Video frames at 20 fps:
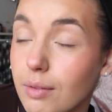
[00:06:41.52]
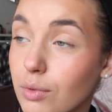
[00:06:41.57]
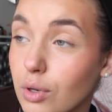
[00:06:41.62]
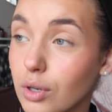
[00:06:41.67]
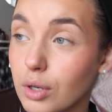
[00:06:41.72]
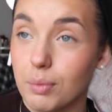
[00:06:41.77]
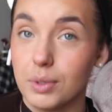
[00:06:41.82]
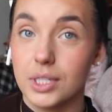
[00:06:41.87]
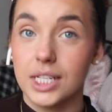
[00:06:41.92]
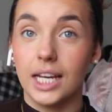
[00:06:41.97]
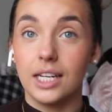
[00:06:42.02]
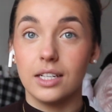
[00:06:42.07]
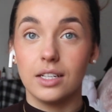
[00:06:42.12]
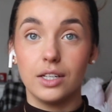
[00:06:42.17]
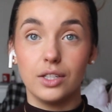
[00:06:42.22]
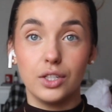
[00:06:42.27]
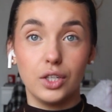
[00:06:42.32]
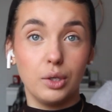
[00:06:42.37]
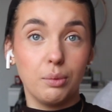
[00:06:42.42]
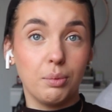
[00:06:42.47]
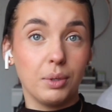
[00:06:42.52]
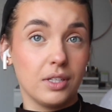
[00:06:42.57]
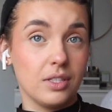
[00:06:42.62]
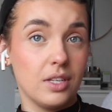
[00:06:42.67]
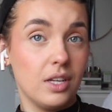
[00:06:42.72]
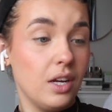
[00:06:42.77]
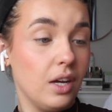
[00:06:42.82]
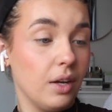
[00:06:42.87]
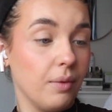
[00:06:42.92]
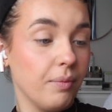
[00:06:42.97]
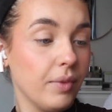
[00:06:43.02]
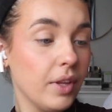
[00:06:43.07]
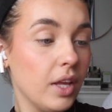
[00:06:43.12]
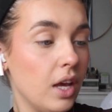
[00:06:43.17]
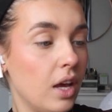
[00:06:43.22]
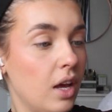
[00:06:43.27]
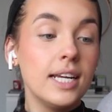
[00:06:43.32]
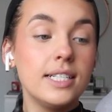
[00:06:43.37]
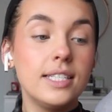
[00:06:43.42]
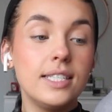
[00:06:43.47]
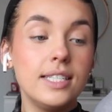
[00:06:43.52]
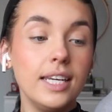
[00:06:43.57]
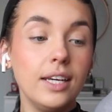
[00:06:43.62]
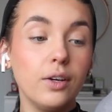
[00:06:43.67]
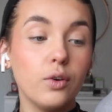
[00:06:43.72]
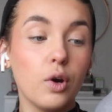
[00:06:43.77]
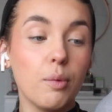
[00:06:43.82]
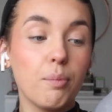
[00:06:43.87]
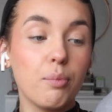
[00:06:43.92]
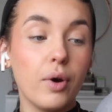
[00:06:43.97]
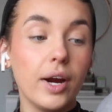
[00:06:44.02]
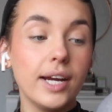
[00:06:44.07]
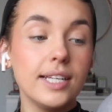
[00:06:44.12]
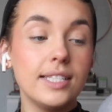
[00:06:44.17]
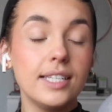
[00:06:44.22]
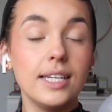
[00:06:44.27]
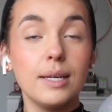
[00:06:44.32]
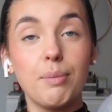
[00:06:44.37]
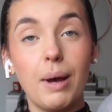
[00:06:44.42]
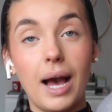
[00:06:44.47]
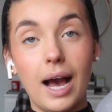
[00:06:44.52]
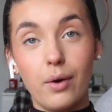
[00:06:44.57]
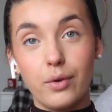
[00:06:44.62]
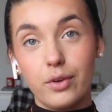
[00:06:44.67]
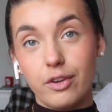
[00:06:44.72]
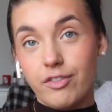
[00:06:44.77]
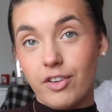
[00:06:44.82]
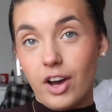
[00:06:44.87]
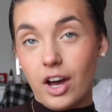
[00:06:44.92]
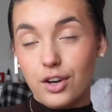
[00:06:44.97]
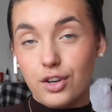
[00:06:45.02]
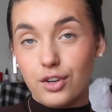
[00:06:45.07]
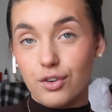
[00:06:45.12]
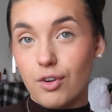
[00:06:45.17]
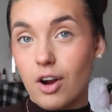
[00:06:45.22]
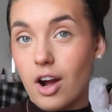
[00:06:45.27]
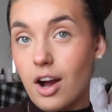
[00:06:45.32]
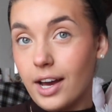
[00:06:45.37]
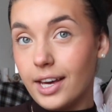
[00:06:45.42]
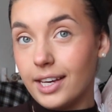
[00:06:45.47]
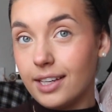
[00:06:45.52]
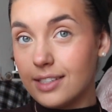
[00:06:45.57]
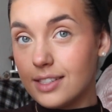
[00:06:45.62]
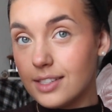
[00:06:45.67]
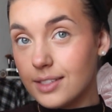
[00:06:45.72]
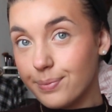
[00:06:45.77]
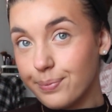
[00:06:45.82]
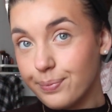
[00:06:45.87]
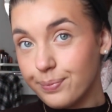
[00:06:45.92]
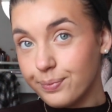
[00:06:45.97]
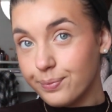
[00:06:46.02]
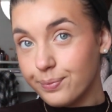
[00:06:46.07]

I'm not gonna pretend I do, because I don't. Secret brightening powder for under eyes.